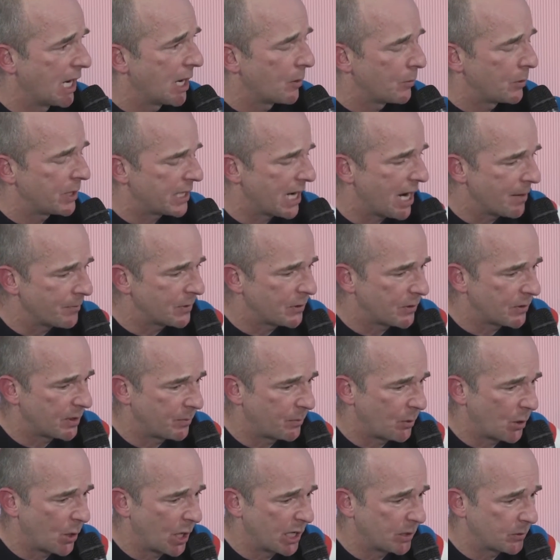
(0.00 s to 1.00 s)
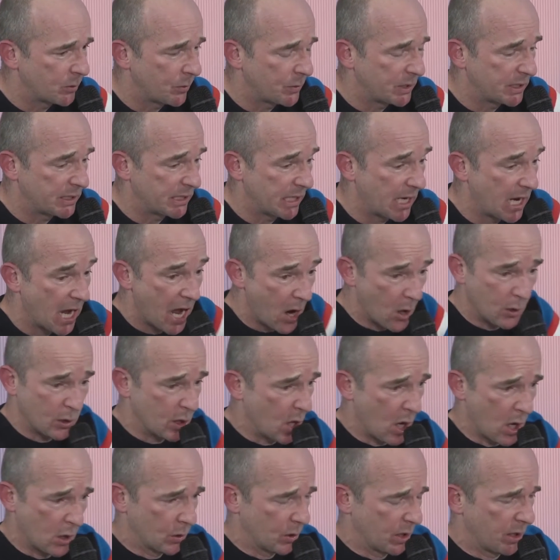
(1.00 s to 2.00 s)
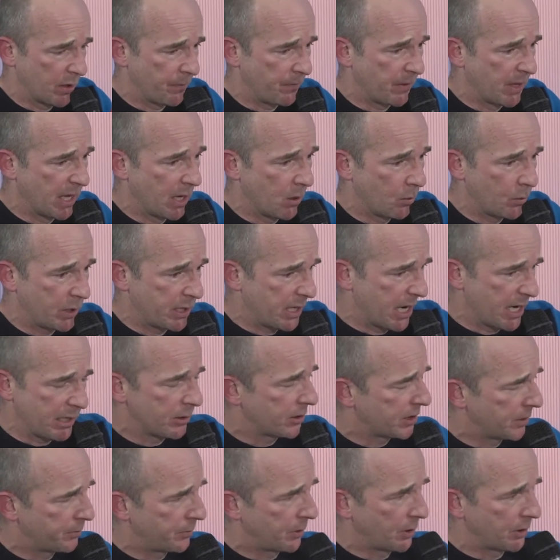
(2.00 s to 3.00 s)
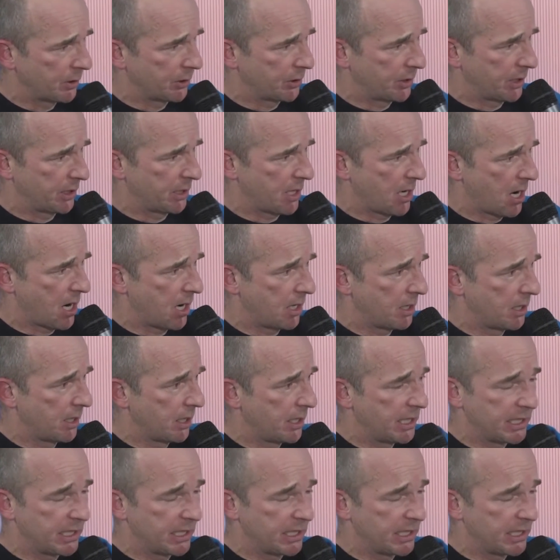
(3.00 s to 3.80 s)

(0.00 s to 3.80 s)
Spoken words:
We come to the point where we say, oh no, we cannot abolish the car.